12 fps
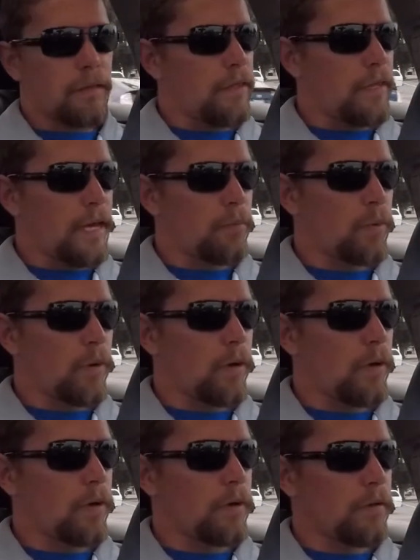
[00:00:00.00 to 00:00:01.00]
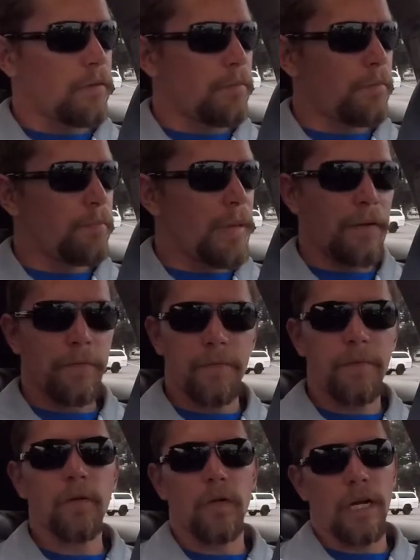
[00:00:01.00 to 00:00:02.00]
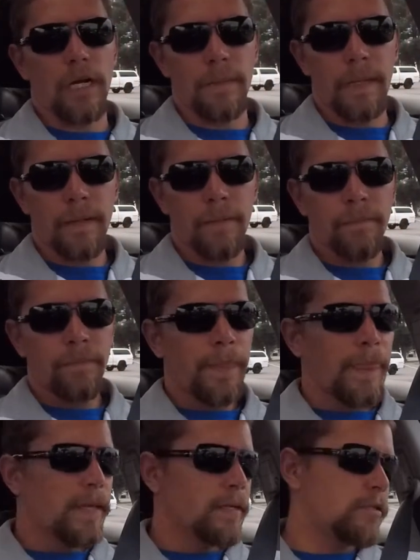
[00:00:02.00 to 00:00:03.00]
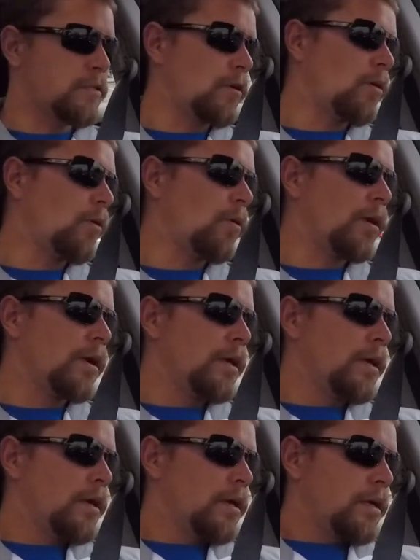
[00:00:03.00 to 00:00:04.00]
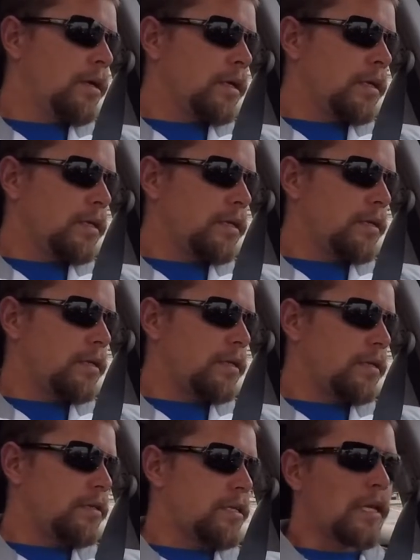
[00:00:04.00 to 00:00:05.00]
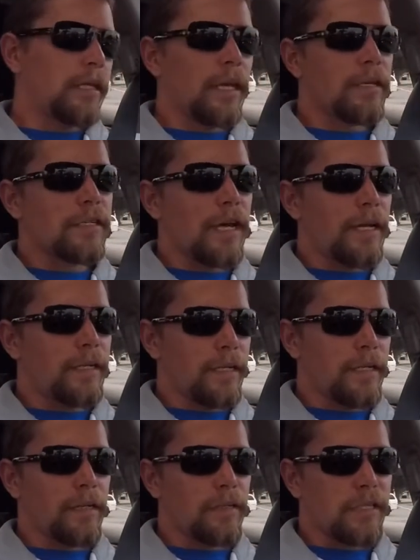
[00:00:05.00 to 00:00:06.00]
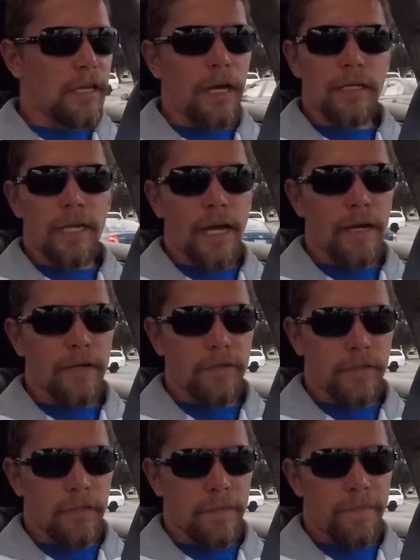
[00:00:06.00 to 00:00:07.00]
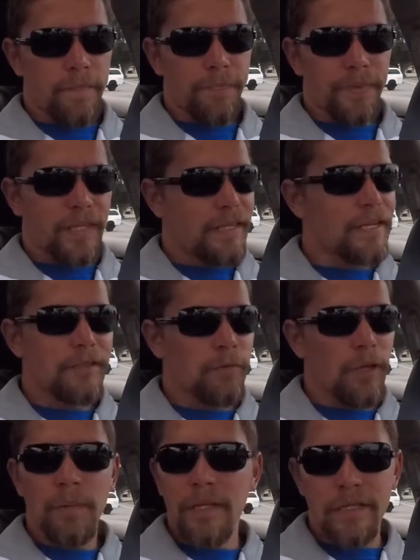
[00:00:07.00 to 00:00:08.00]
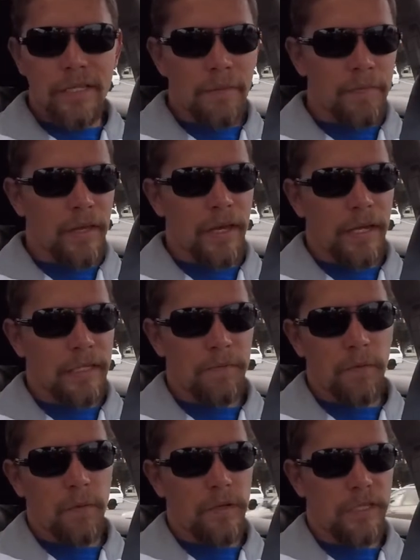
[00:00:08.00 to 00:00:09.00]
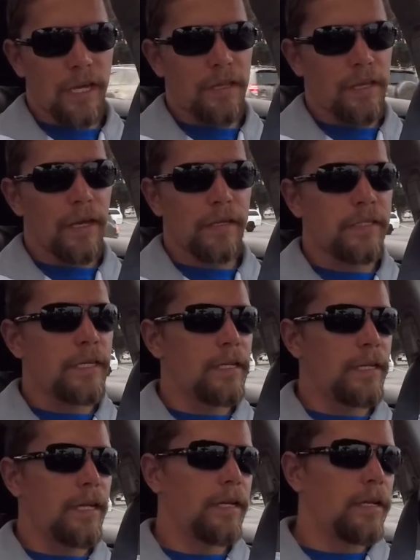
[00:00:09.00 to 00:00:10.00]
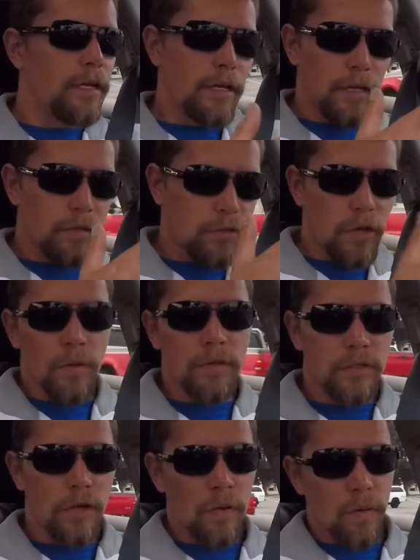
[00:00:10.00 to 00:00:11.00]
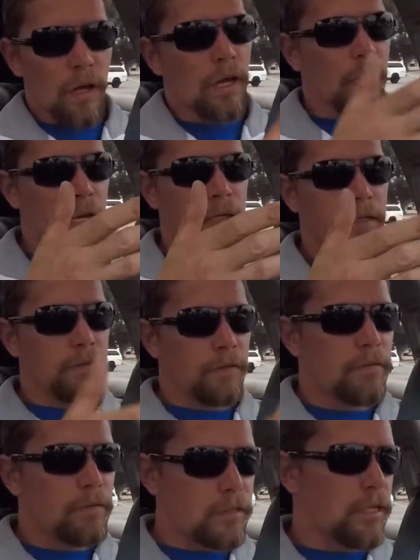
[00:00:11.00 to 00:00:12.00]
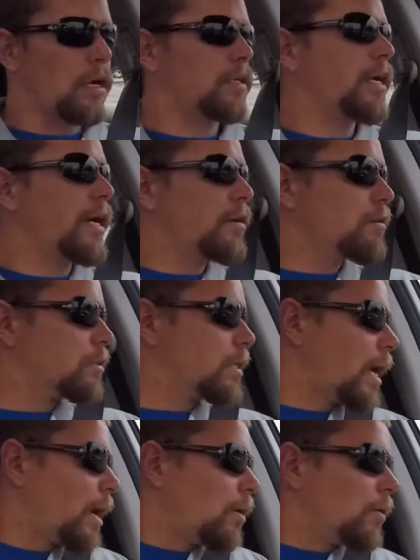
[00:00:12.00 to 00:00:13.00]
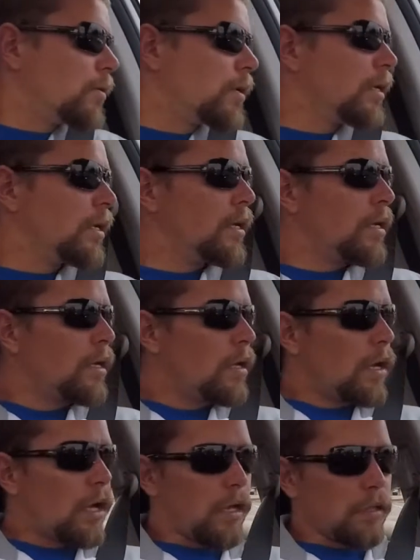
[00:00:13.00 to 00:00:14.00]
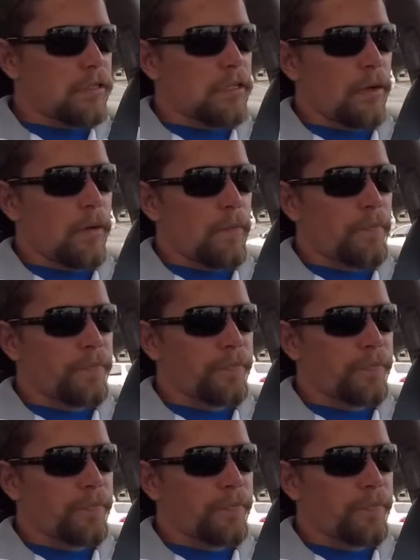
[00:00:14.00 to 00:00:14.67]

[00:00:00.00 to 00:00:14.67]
that were meant for fuel economy. So saying the SI did it on stock tires doesn't really mean the same thing as if you were to say the EXT did so-and-so on stock tires. Now, also,